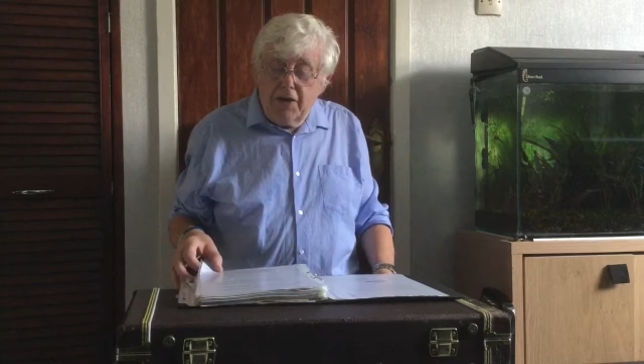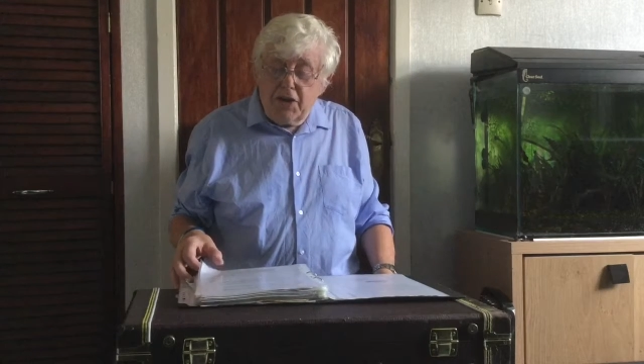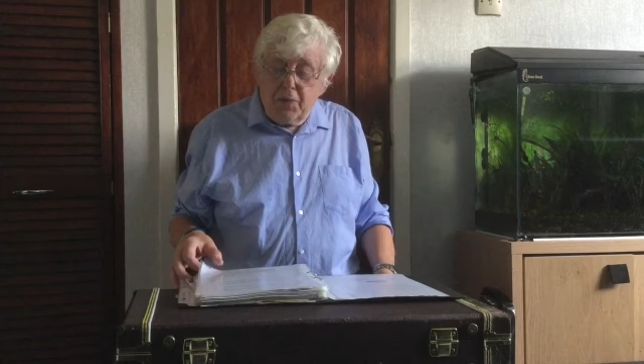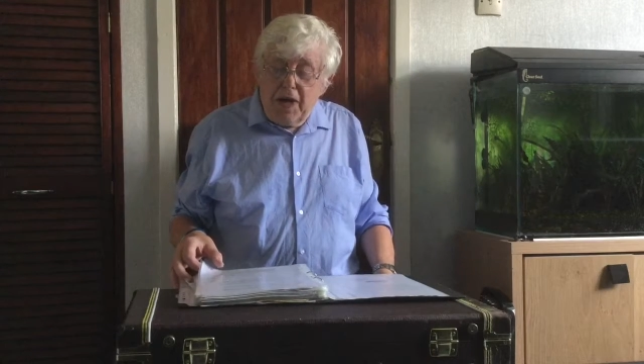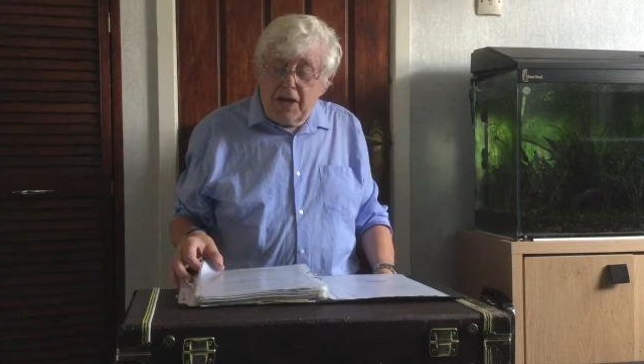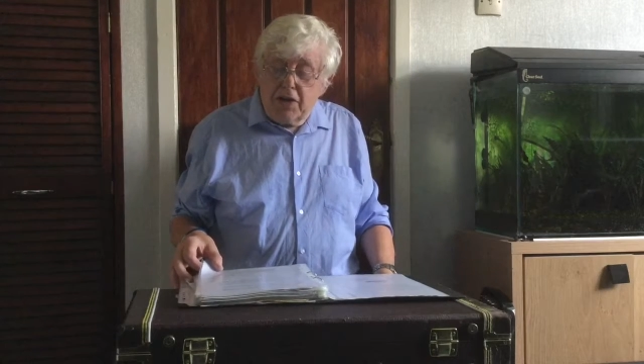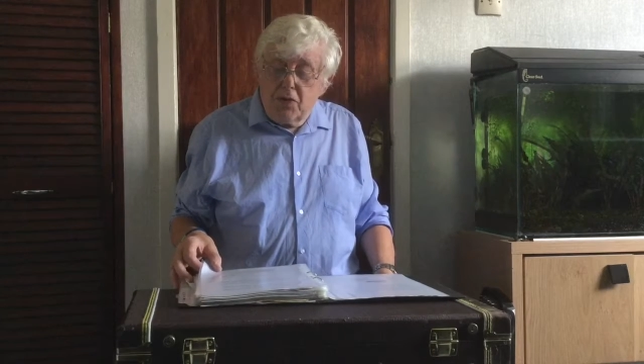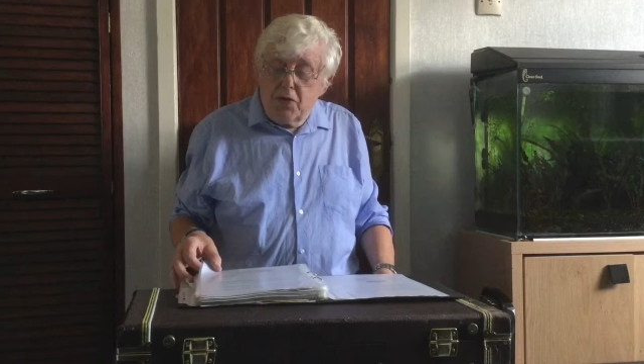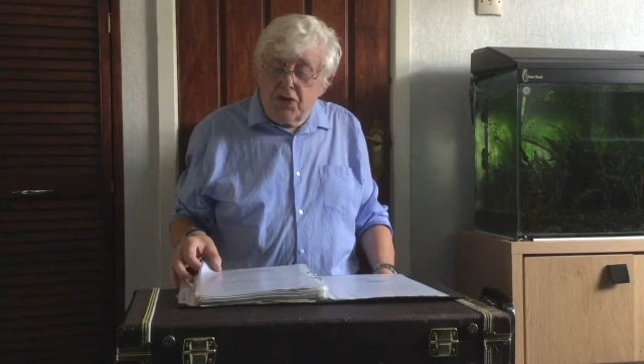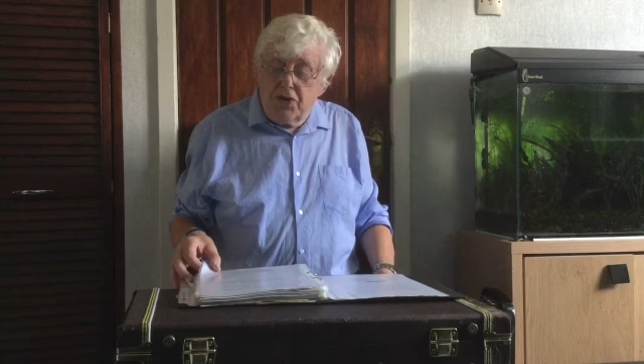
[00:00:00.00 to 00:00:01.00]

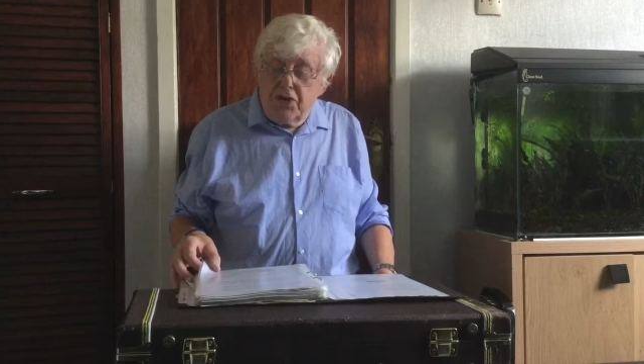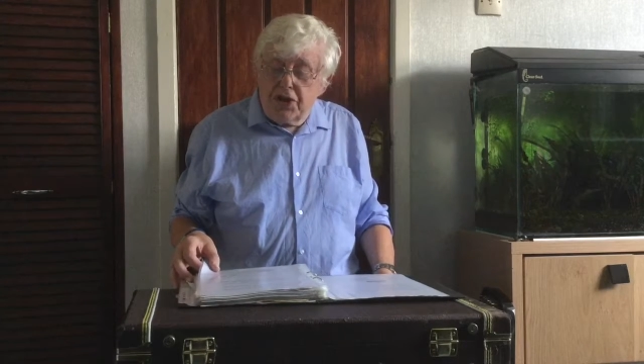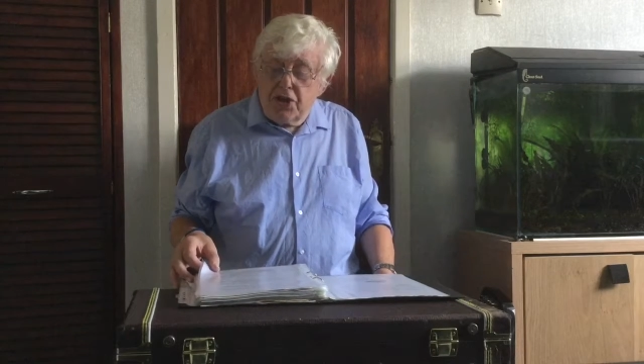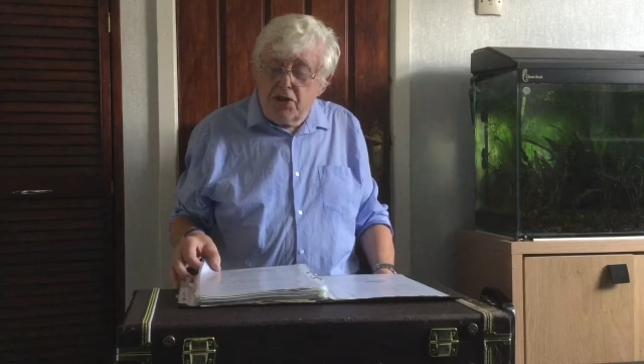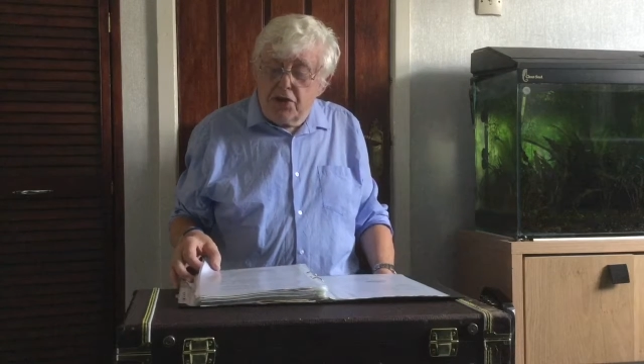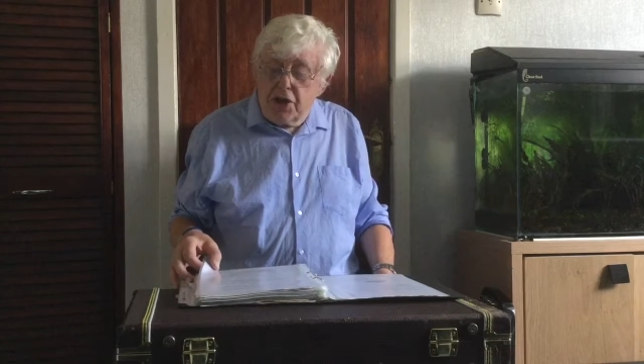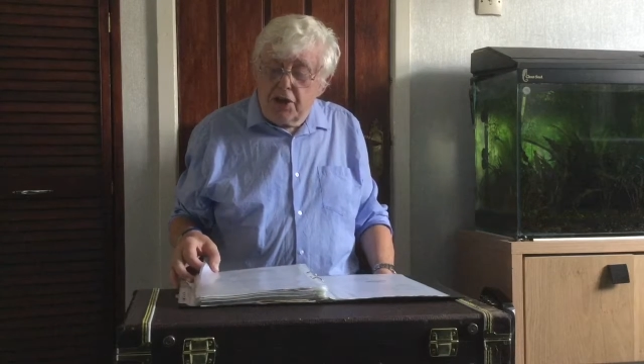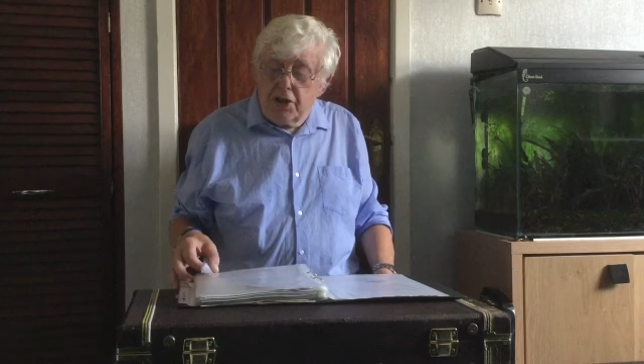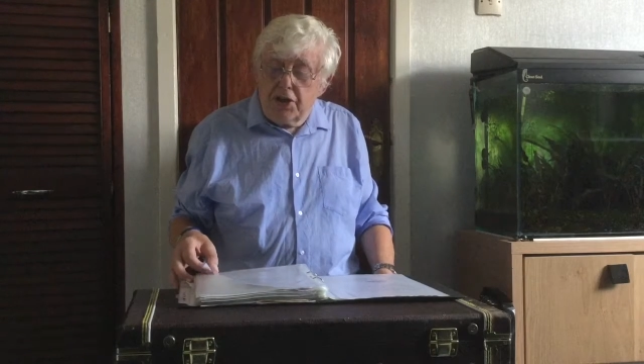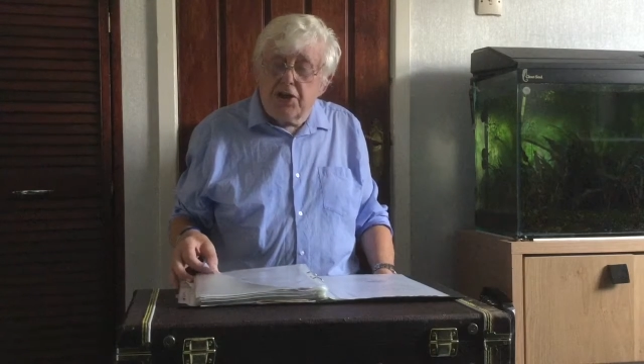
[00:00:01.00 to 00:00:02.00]
inspector was
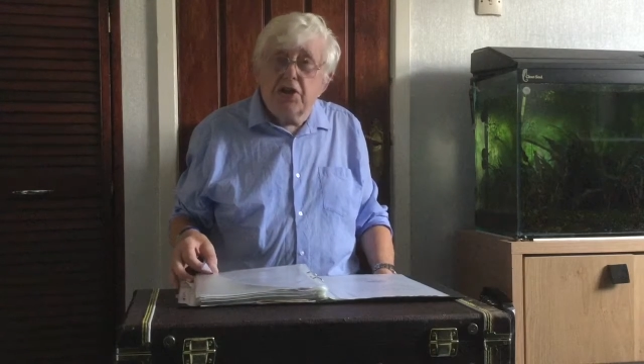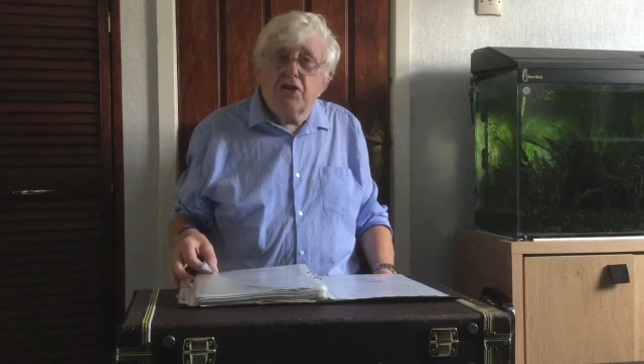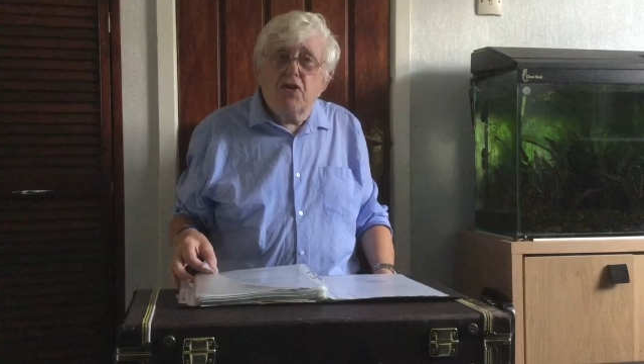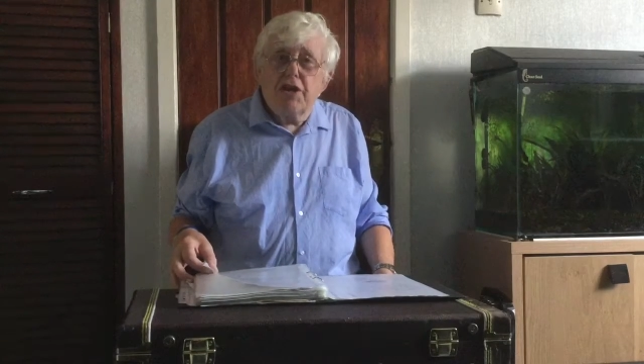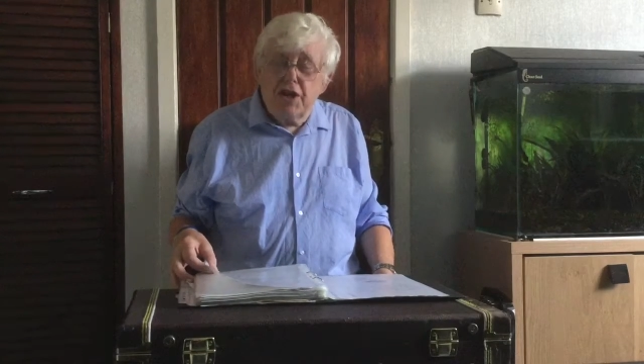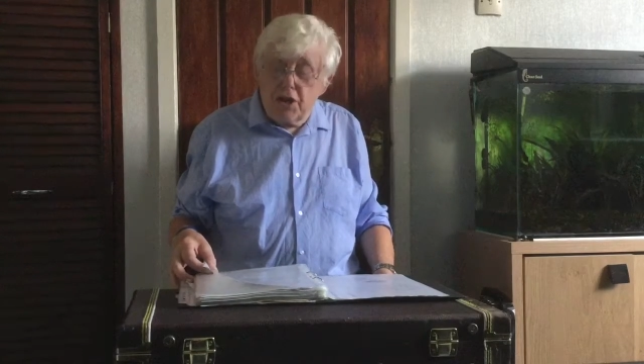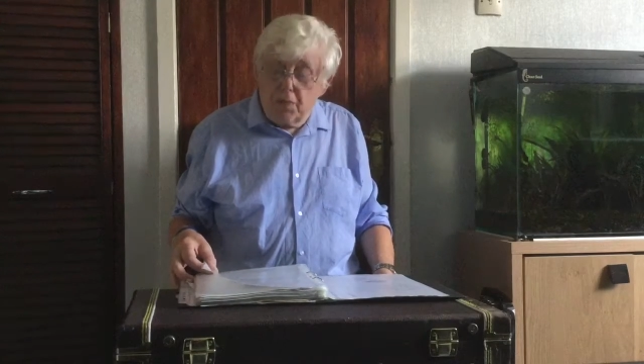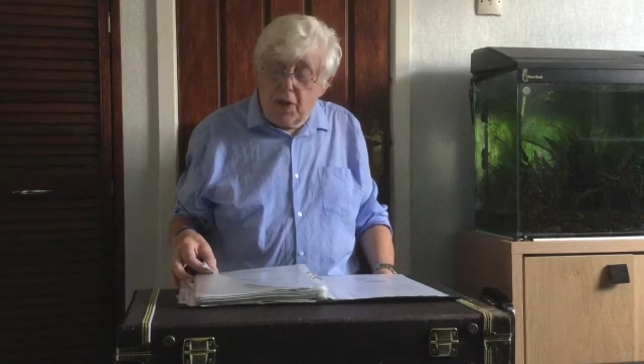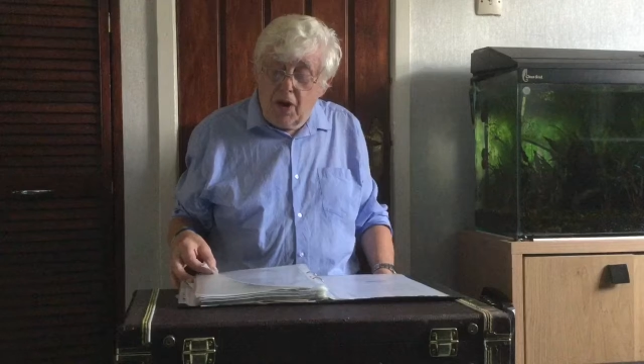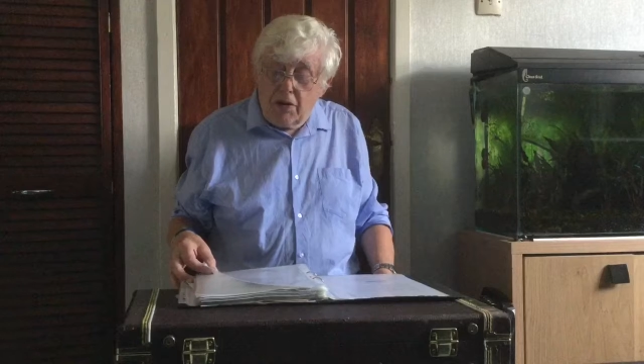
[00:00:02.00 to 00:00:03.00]
researching this
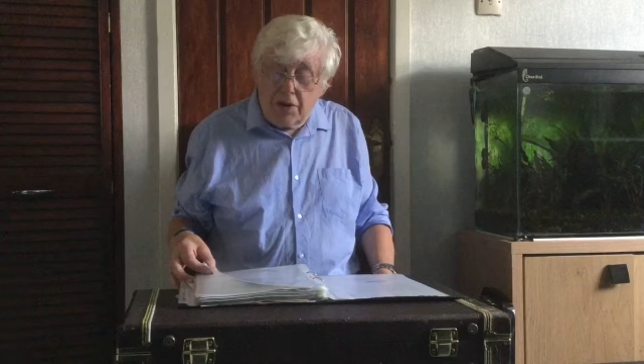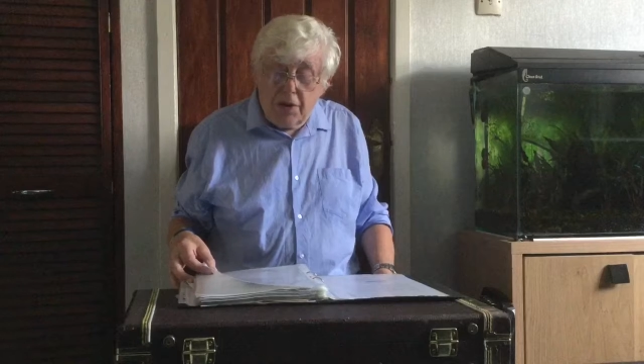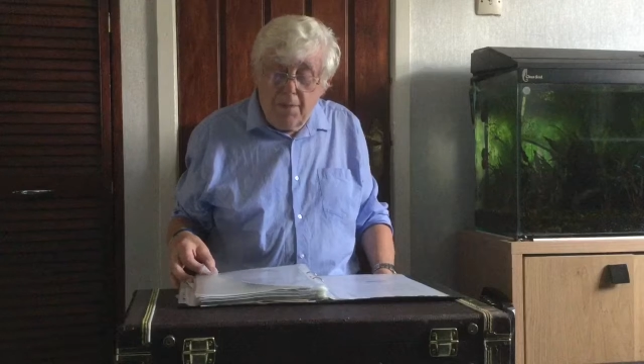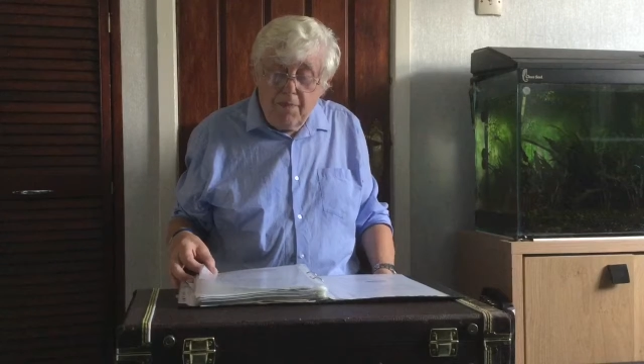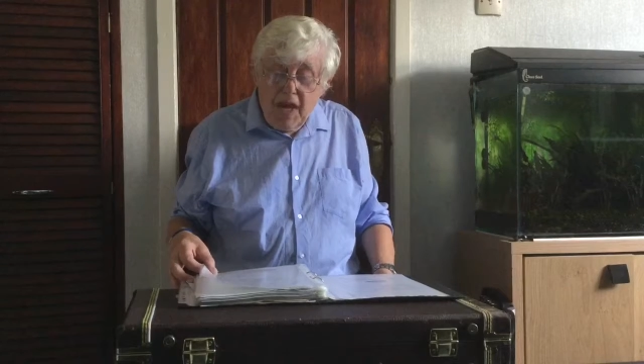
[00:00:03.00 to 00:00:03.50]
strange plot.